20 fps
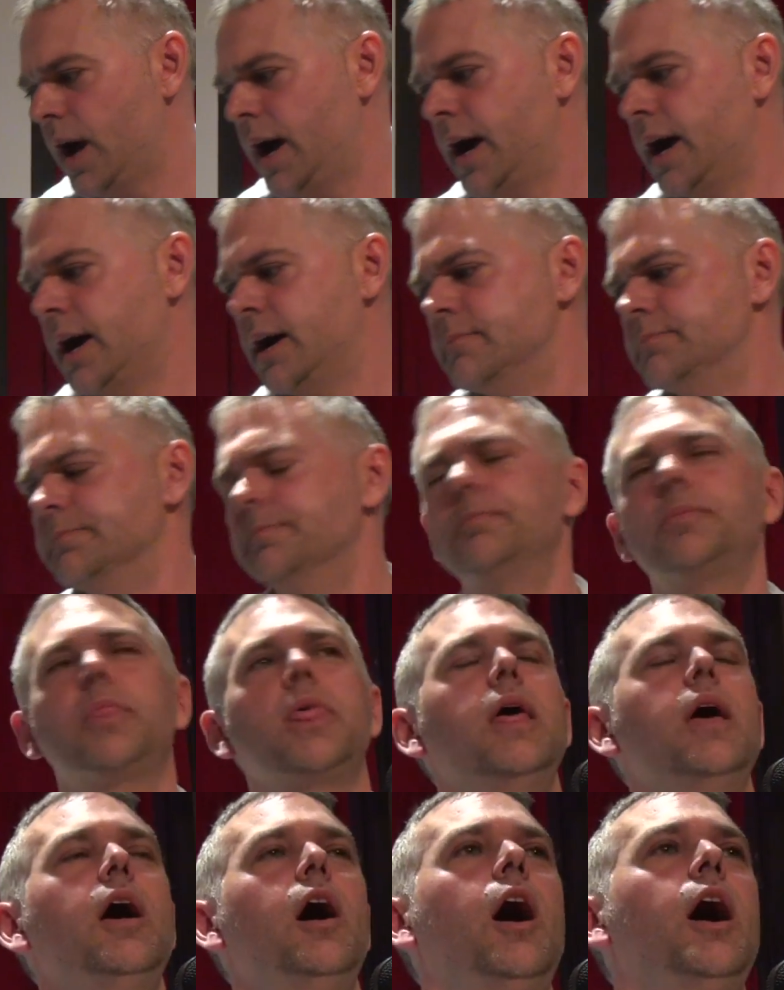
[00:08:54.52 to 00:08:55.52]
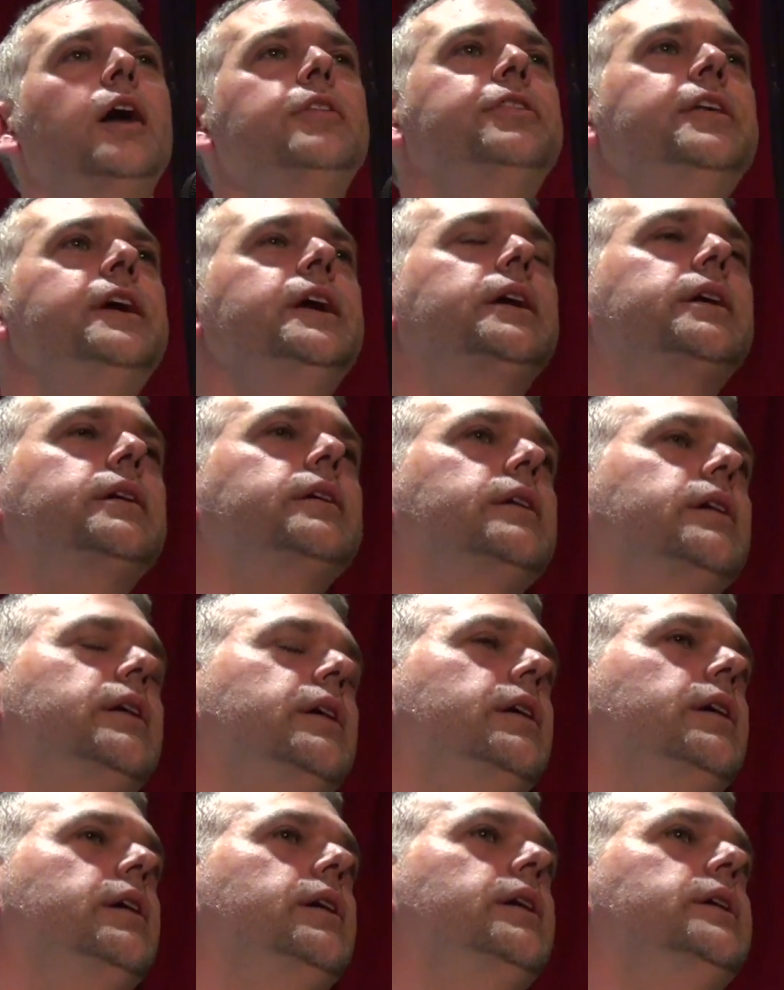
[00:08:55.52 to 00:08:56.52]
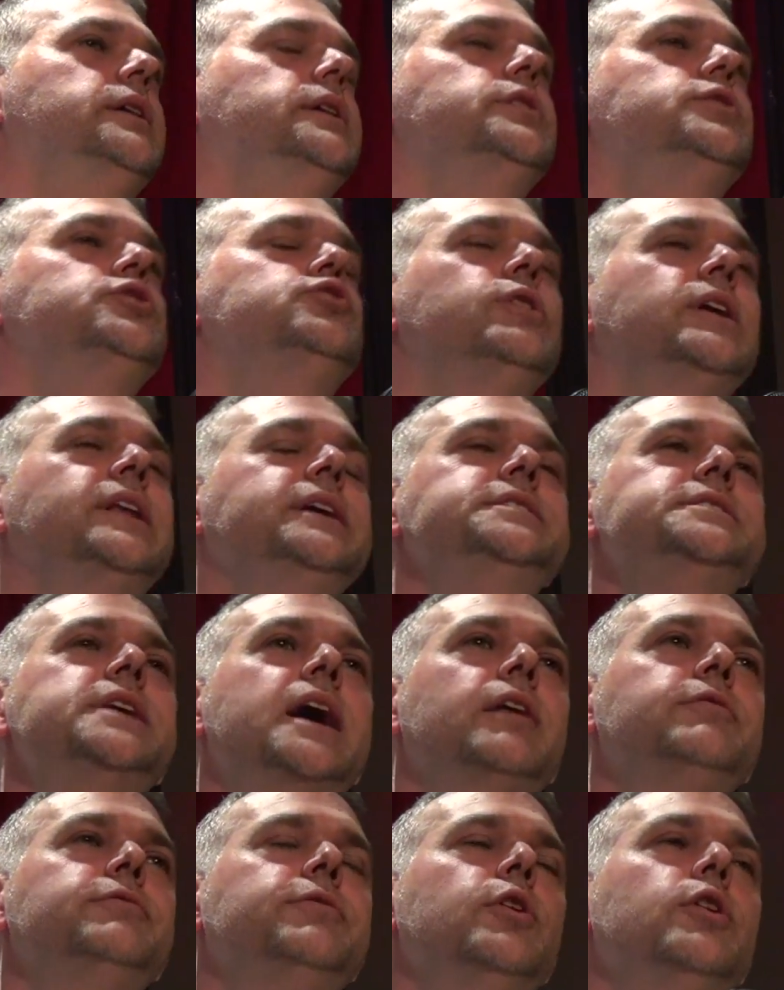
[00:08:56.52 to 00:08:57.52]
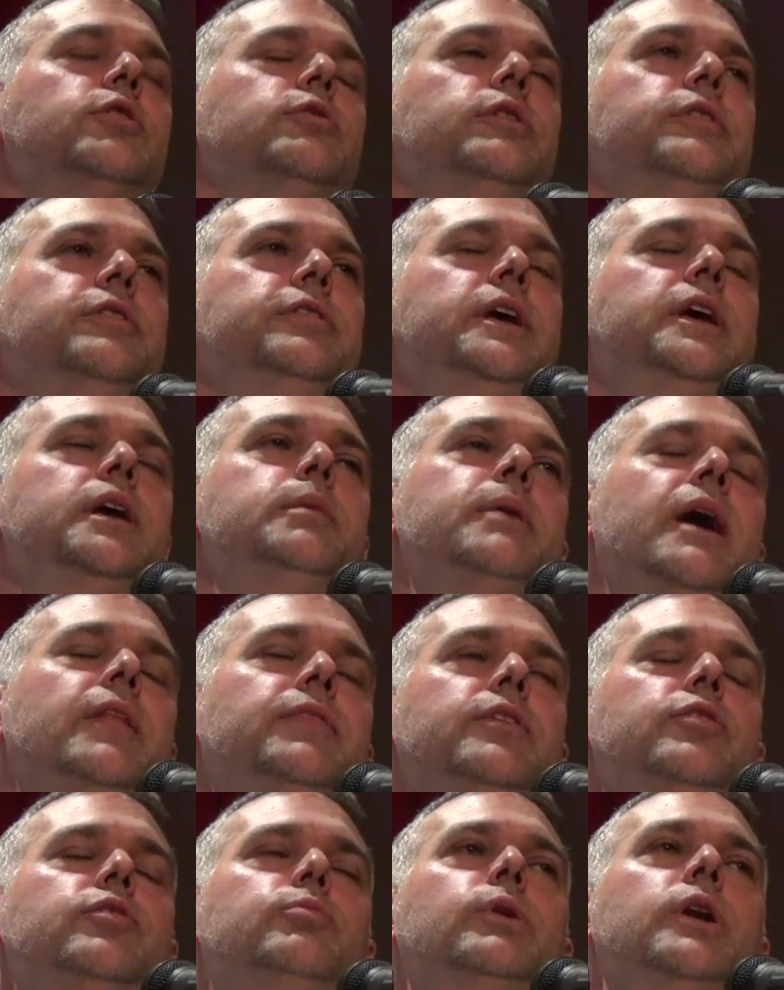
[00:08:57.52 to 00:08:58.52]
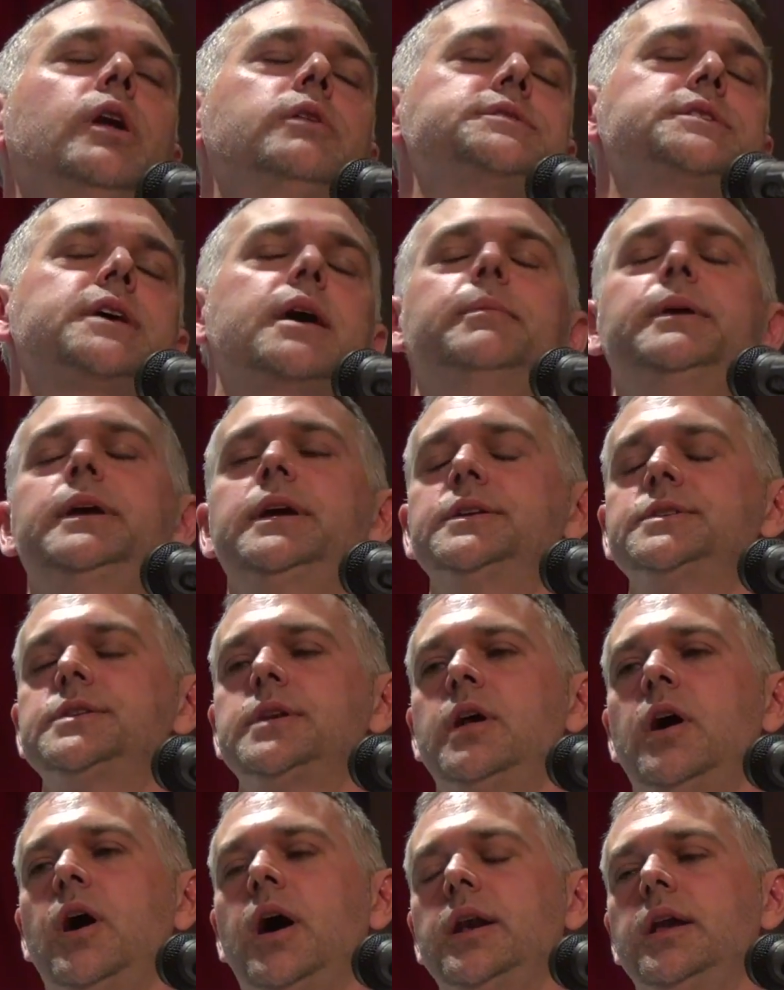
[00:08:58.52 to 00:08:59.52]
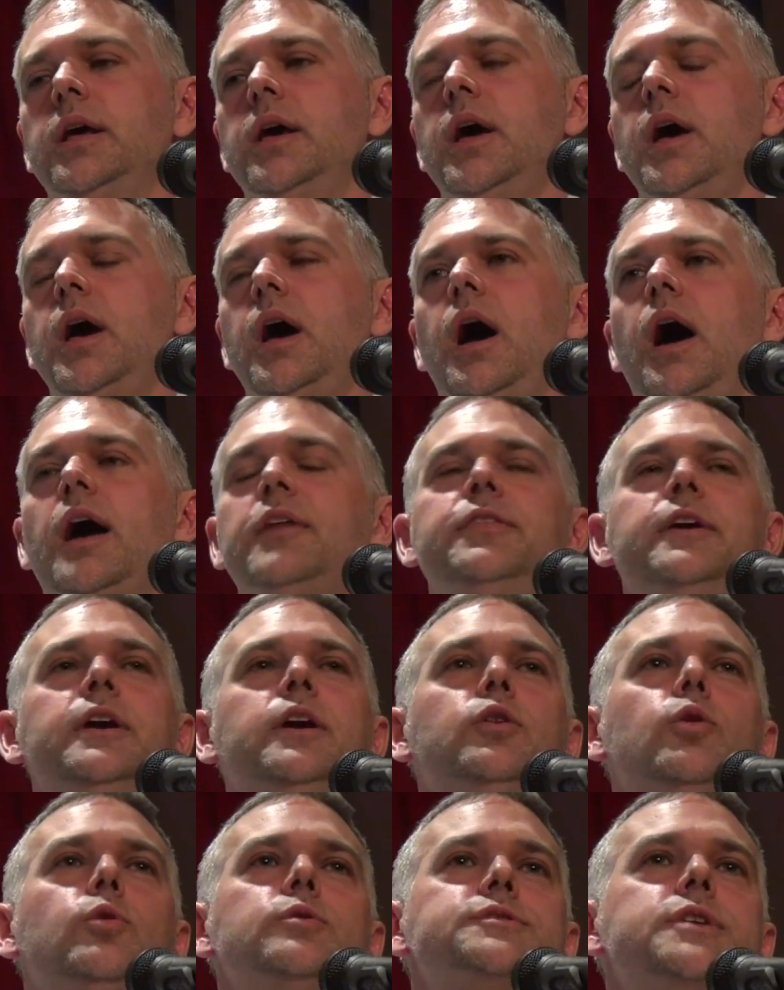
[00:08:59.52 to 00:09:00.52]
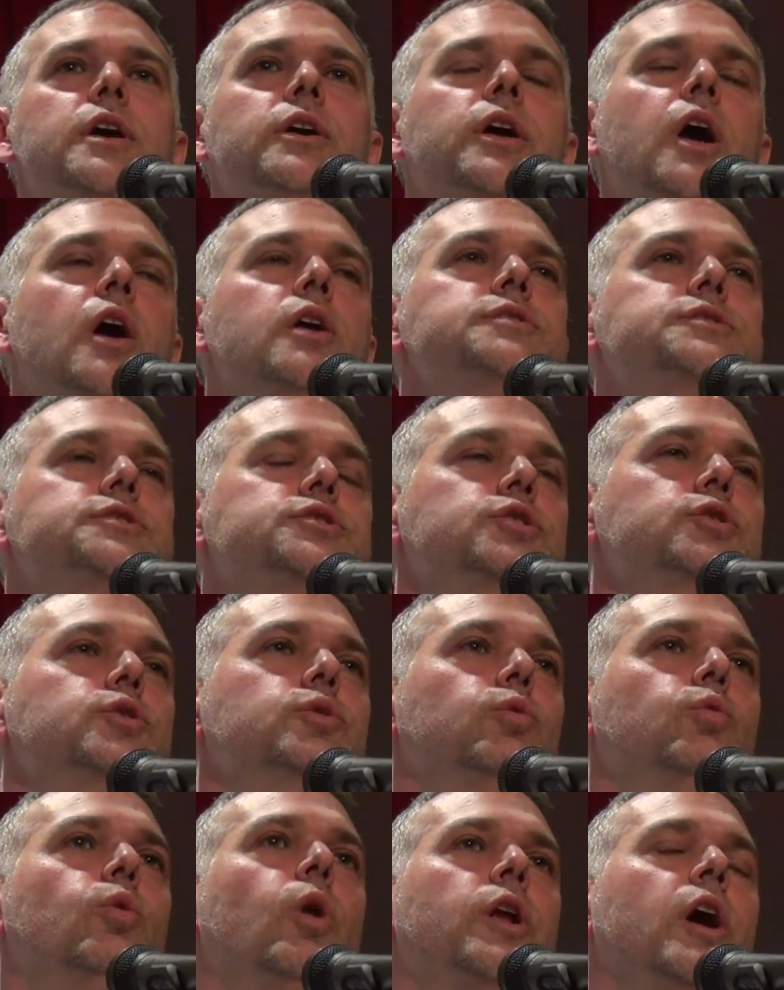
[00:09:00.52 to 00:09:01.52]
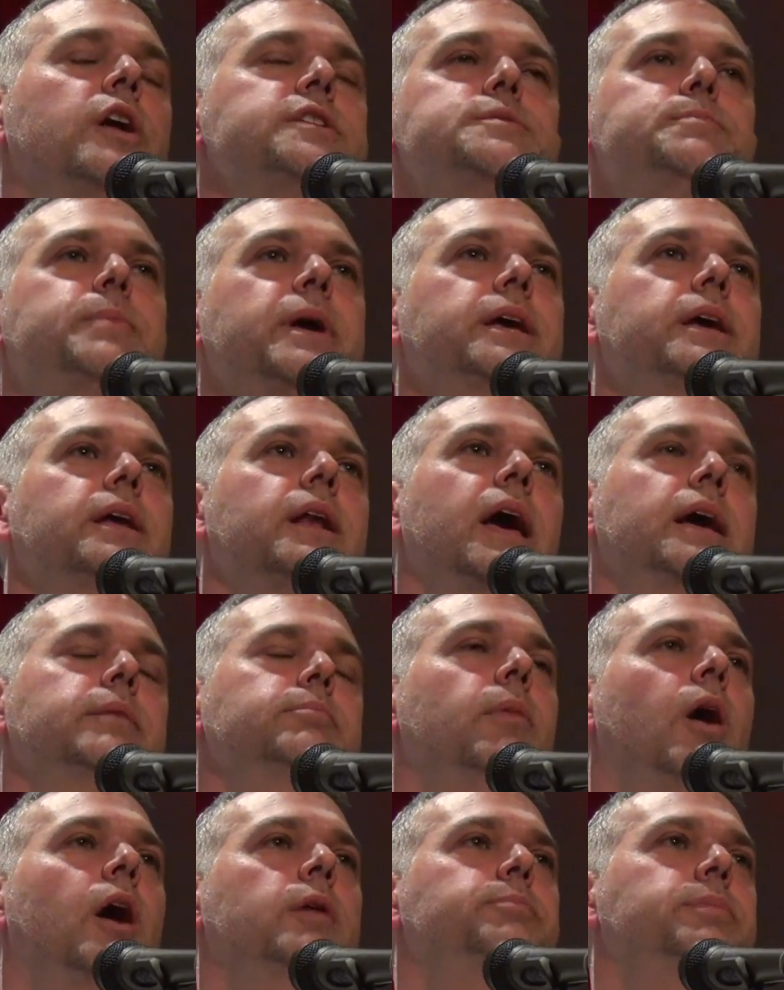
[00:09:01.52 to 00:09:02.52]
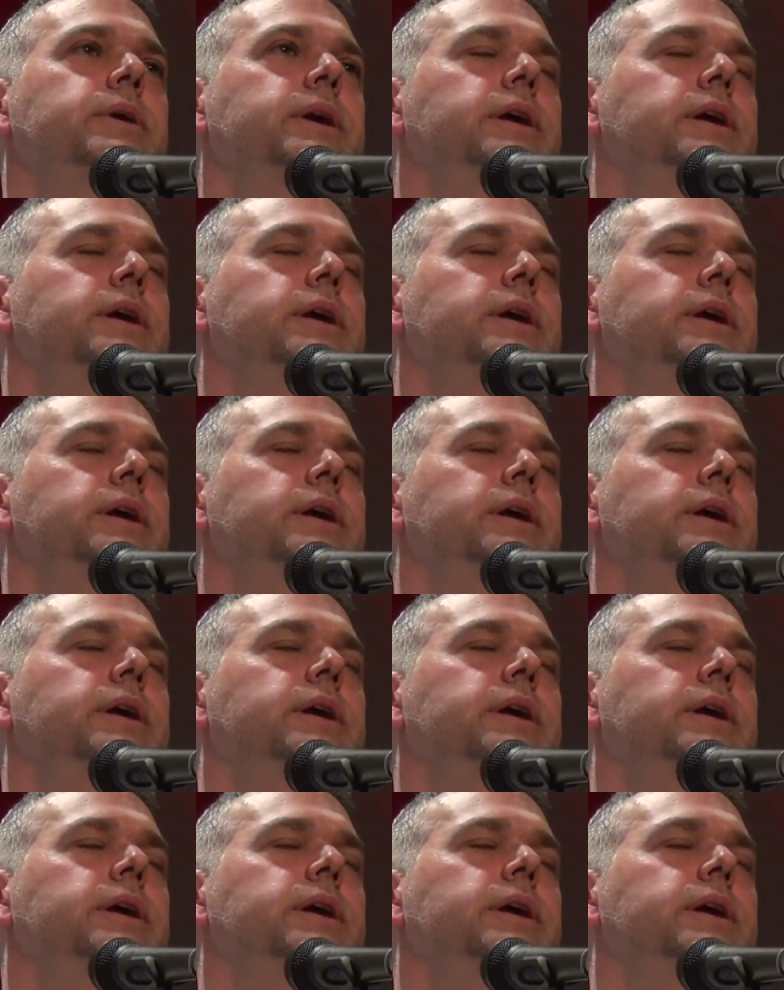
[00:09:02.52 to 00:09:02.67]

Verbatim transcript: I think, drilling down further and thinking about this when I was coming here tonight, I think it also goes to what I speculate might